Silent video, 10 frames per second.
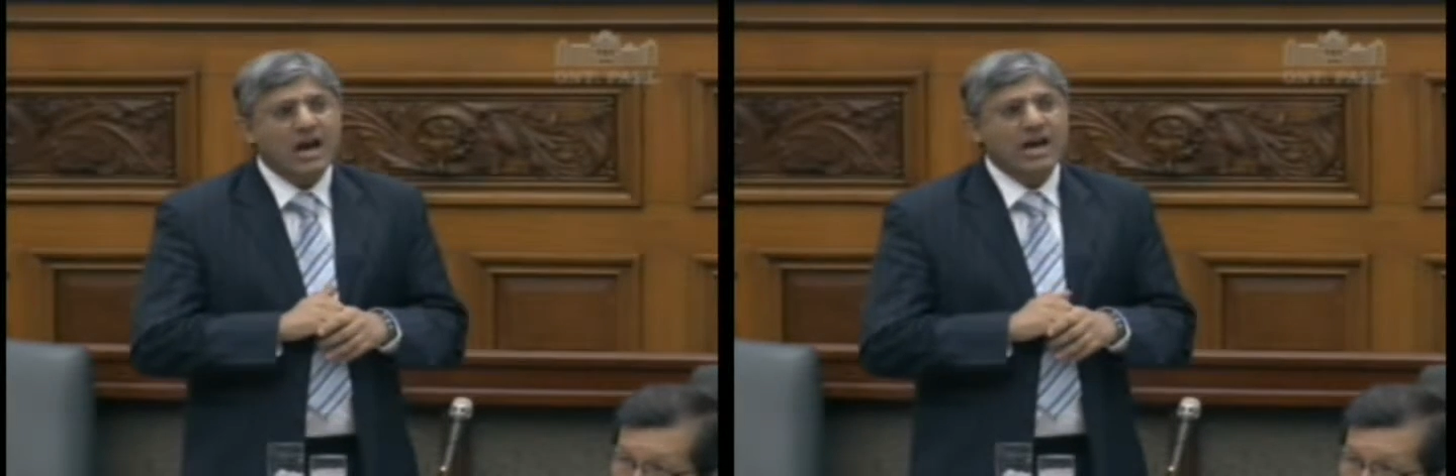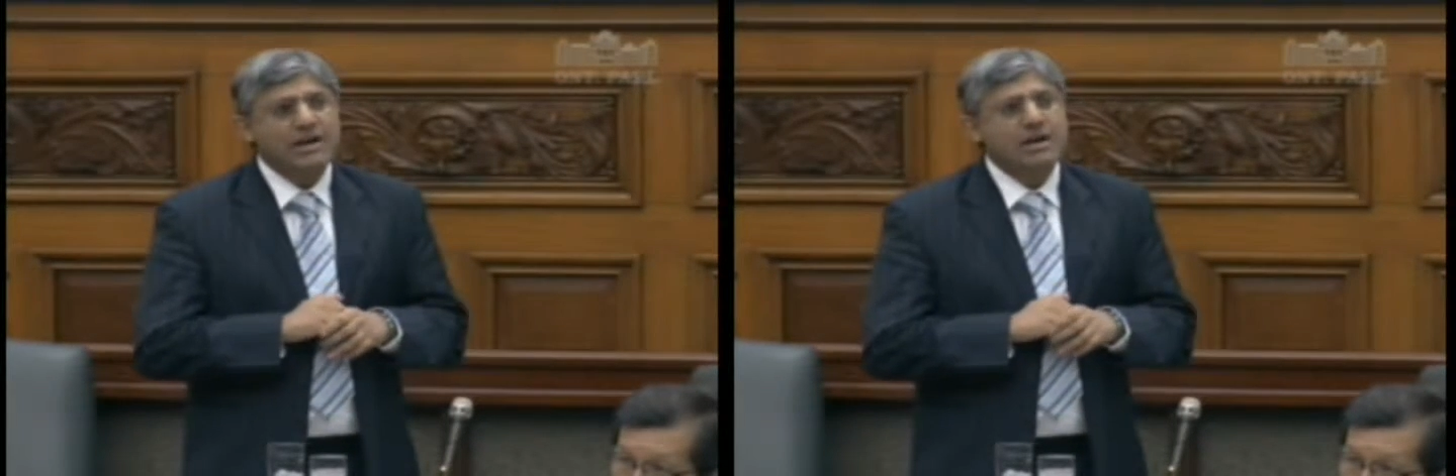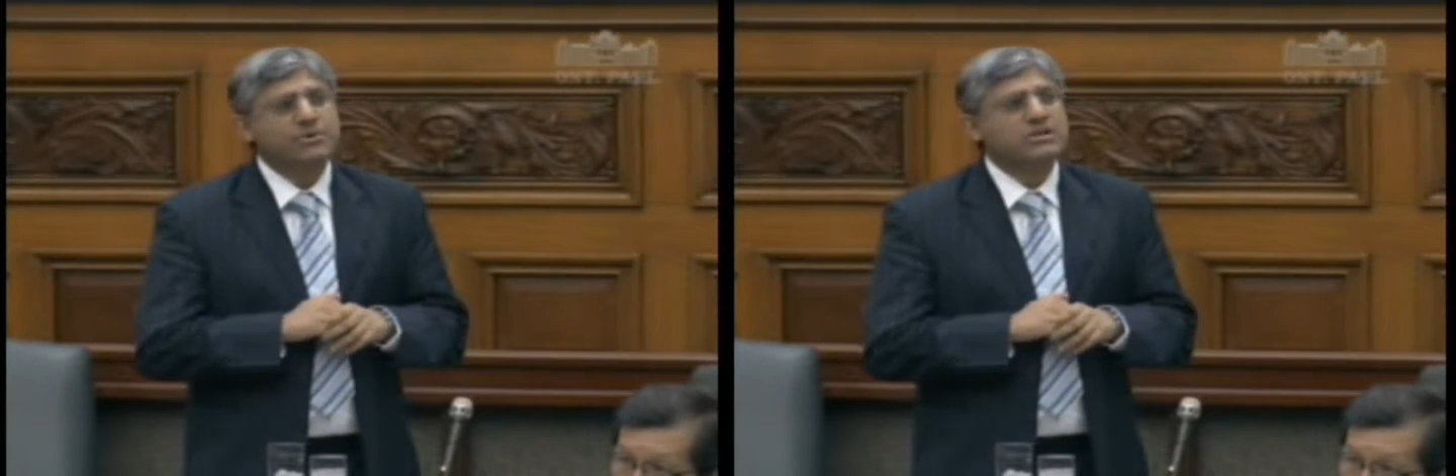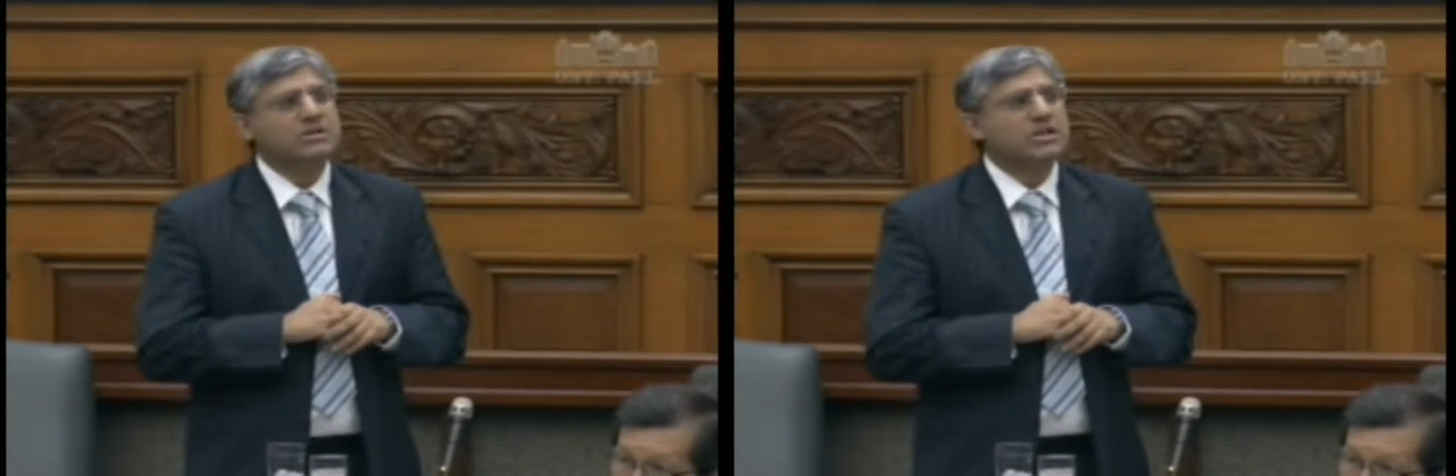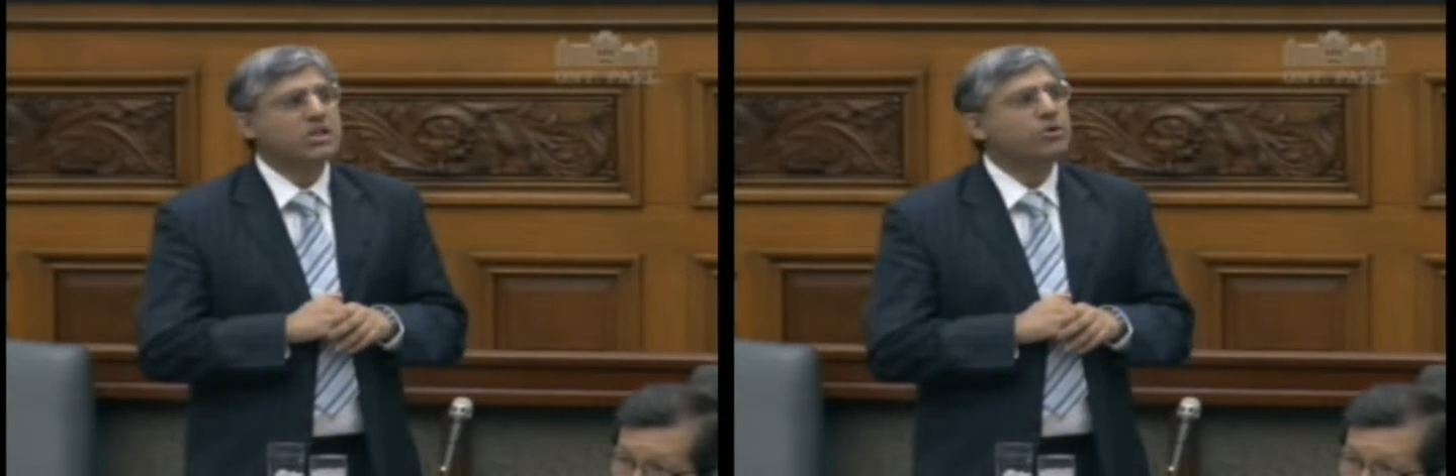And I would
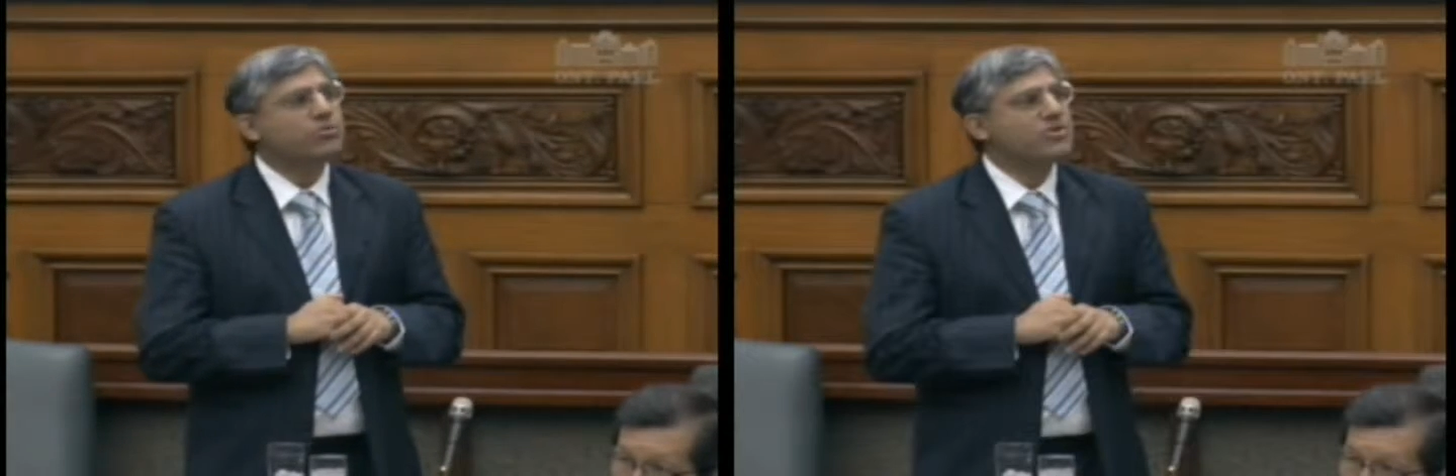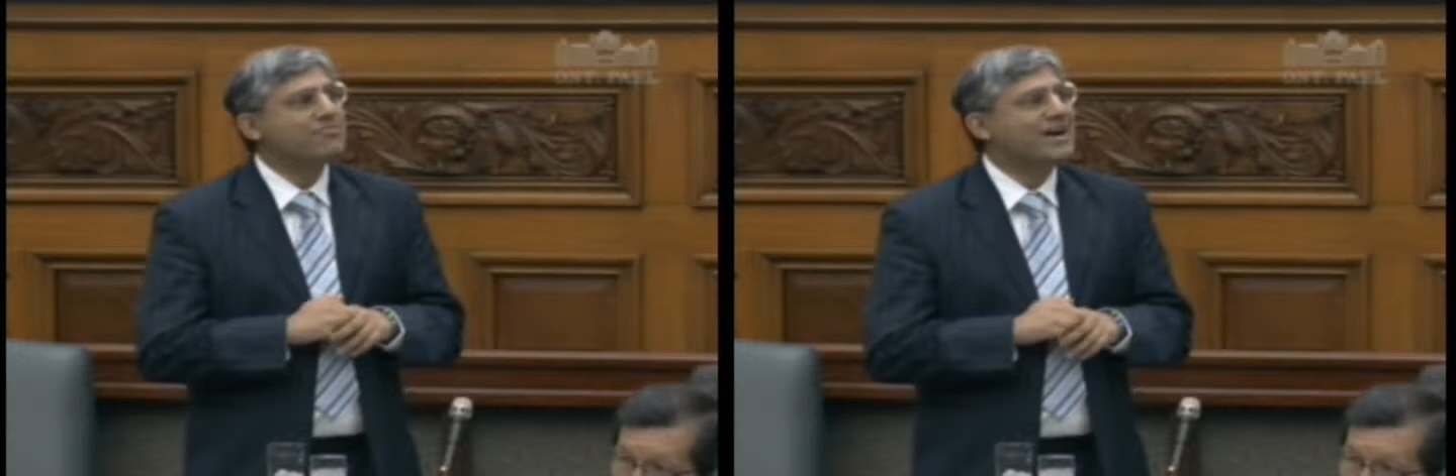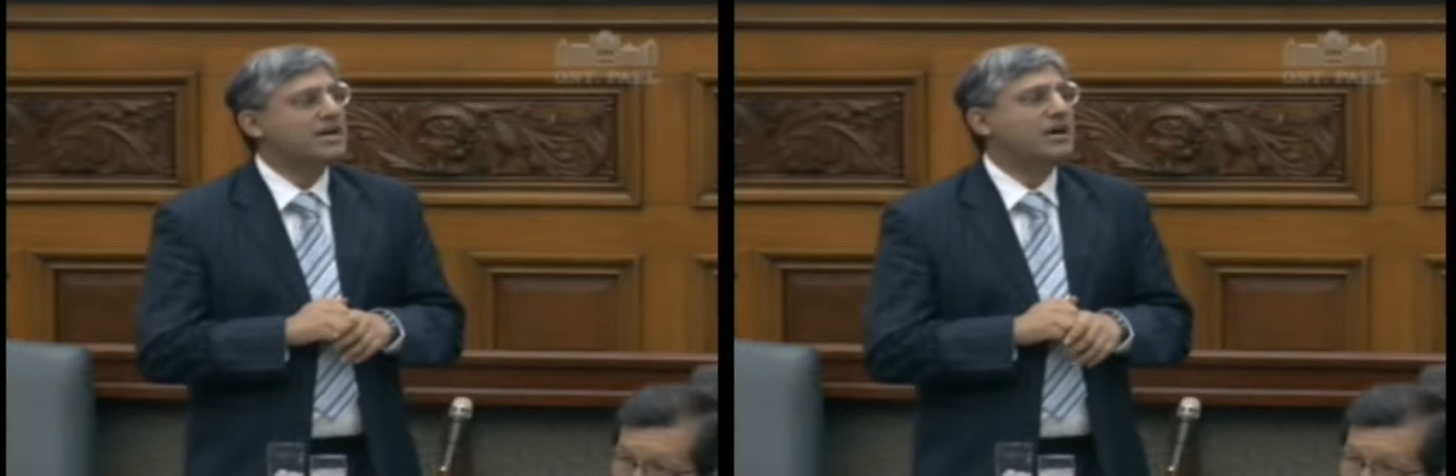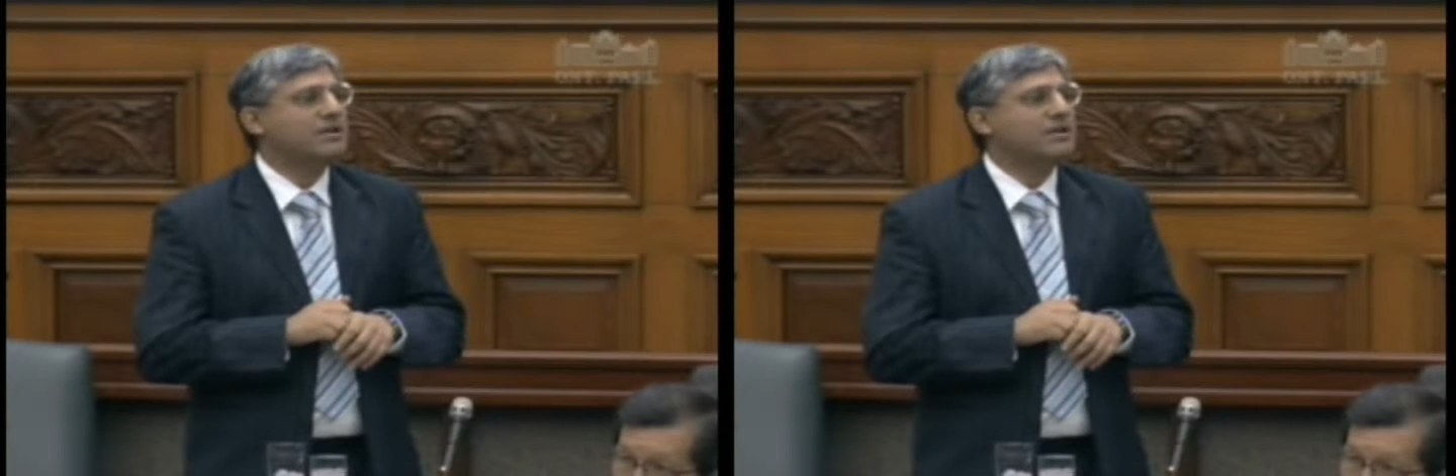conclude with my